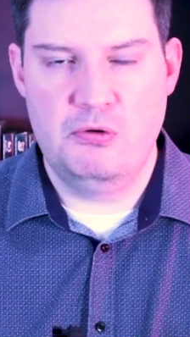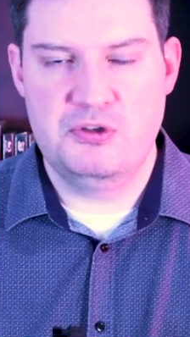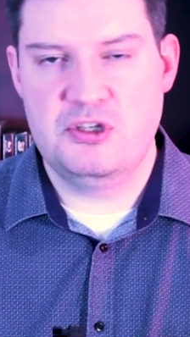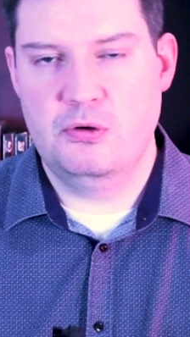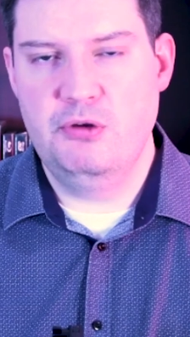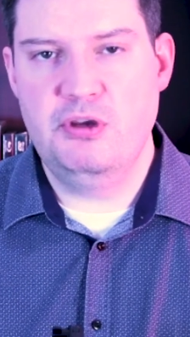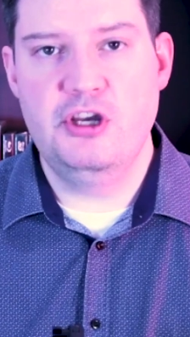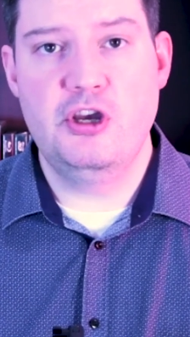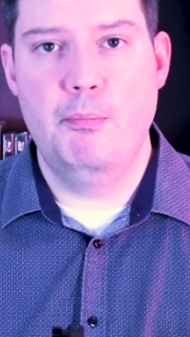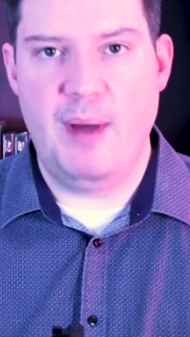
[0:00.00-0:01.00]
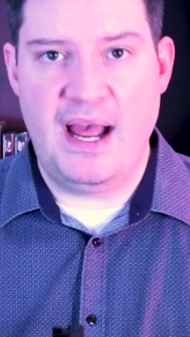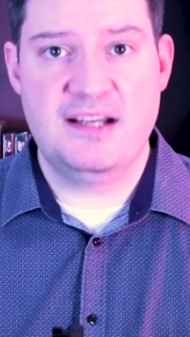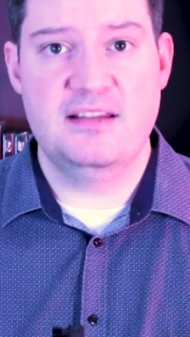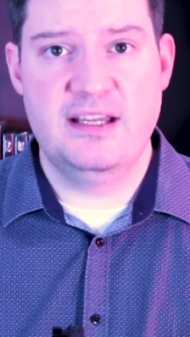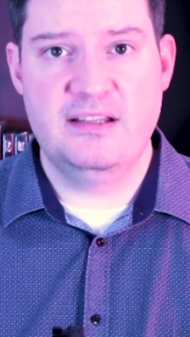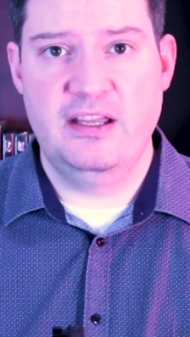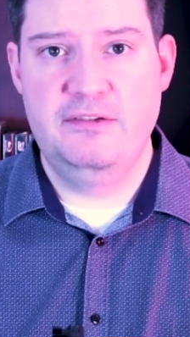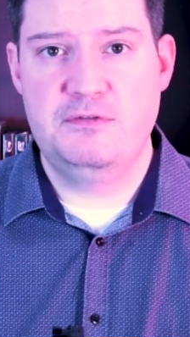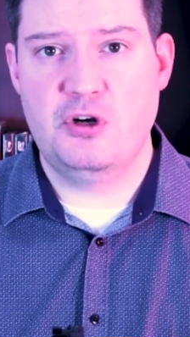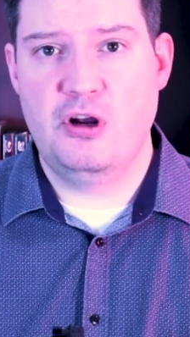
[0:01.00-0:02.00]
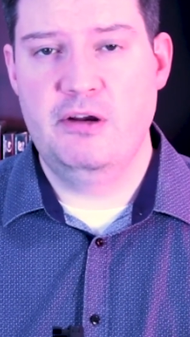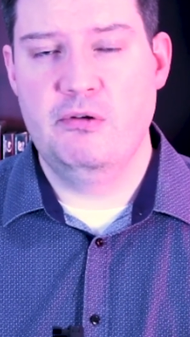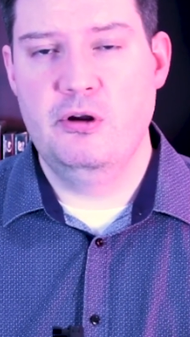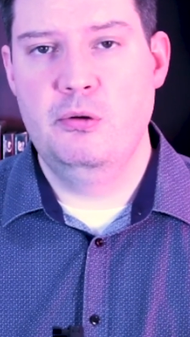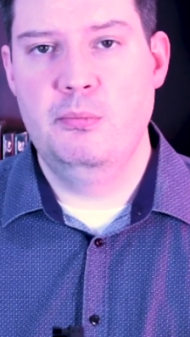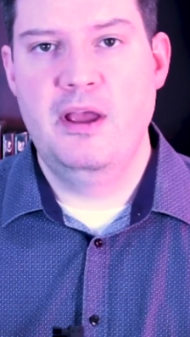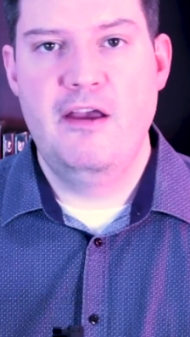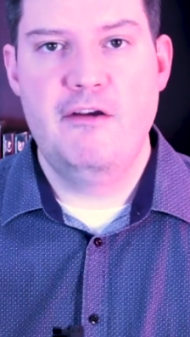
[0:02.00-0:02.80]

so you can go back to that life drawing room,